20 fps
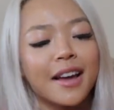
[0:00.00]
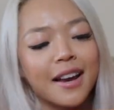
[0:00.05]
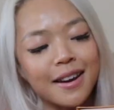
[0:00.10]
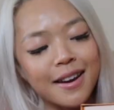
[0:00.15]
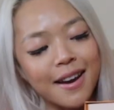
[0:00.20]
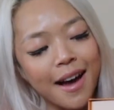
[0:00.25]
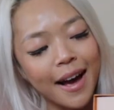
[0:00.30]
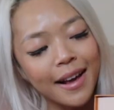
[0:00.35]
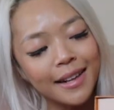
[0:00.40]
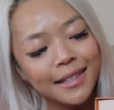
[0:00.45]

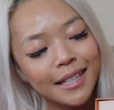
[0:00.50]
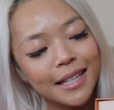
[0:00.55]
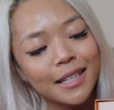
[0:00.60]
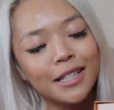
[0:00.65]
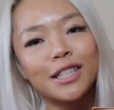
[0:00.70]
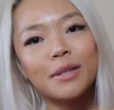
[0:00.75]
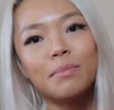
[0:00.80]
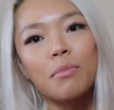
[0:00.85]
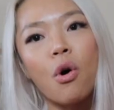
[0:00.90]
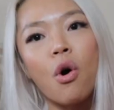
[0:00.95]
nice and
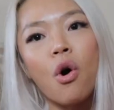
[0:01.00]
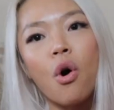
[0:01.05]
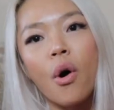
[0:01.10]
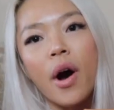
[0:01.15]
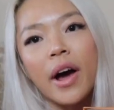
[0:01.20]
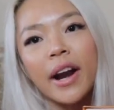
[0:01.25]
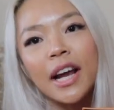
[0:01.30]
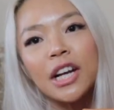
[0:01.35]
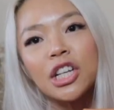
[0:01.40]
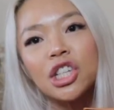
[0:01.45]
small
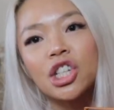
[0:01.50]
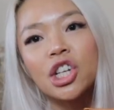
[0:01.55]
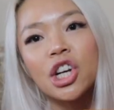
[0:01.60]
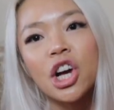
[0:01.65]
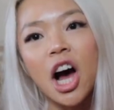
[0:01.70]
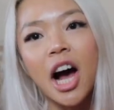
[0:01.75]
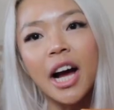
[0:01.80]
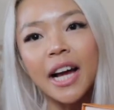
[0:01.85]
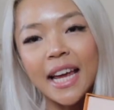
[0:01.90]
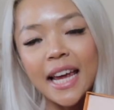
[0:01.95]
and I
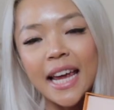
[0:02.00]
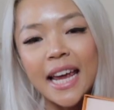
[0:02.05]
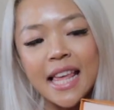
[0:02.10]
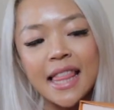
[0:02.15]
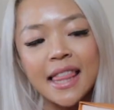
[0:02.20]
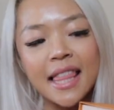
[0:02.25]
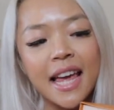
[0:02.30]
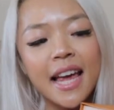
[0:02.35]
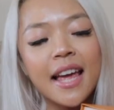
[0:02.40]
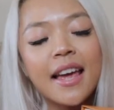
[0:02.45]
chuck it
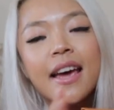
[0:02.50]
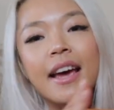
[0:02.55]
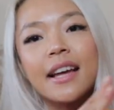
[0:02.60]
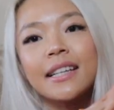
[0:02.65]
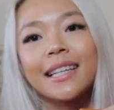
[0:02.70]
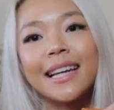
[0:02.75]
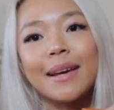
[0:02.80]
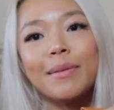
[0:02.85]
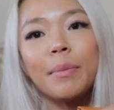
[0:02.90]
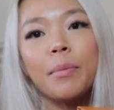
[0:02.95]
in there
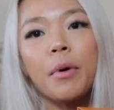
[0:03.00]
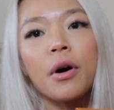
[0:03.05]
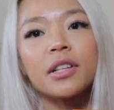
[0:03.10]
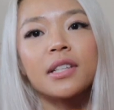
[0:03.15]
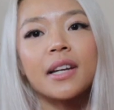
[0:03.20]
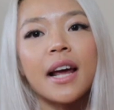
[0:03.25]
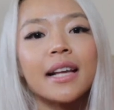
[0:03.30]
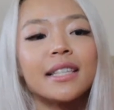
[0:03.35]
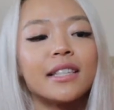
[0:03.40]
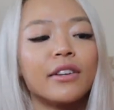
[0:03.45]
to keep the
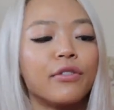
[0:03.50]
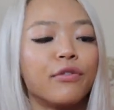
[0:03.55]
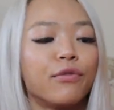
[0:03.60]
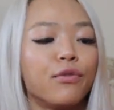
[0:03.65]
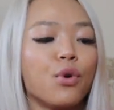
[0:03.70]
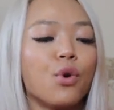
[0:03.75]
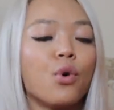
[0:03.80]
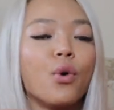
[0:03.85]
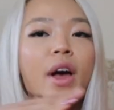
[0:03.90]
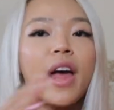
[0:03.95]
box nice and
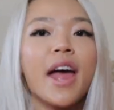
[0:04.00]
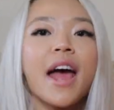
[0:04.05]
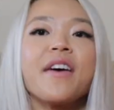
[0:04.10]
full.